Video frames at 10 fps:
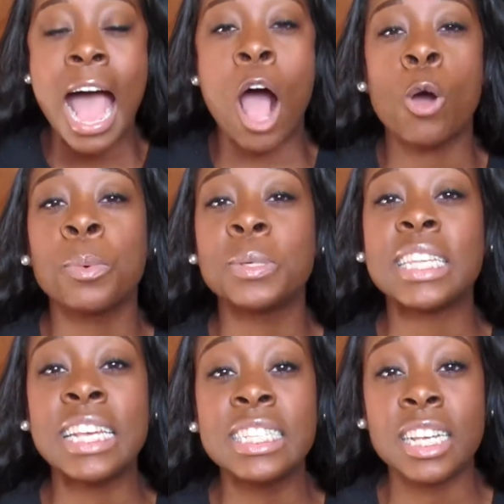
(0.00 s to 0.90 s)
I hope it
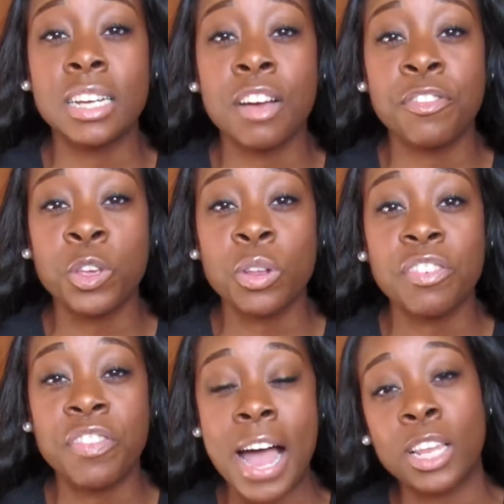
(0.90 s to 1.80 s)
was easy enough for you
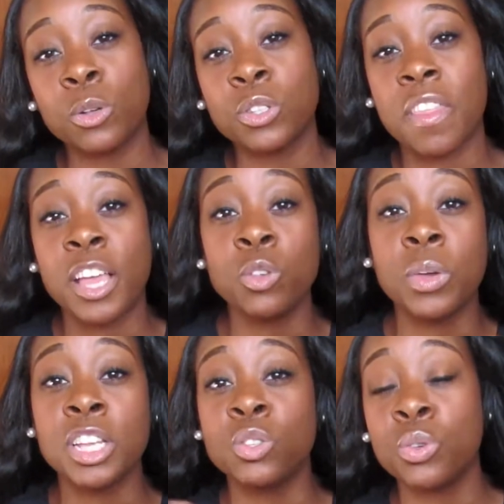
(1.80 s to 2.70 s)
to follow so that
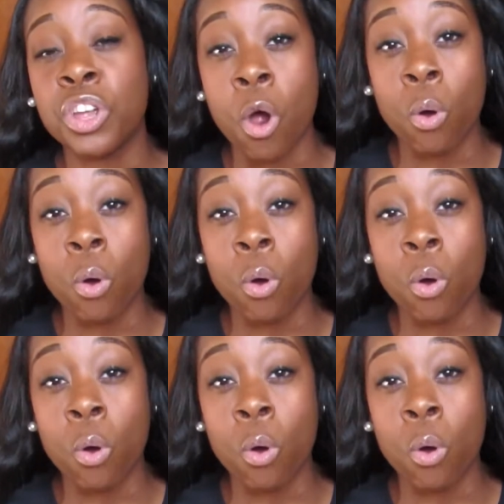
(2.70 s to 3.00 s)
you can do your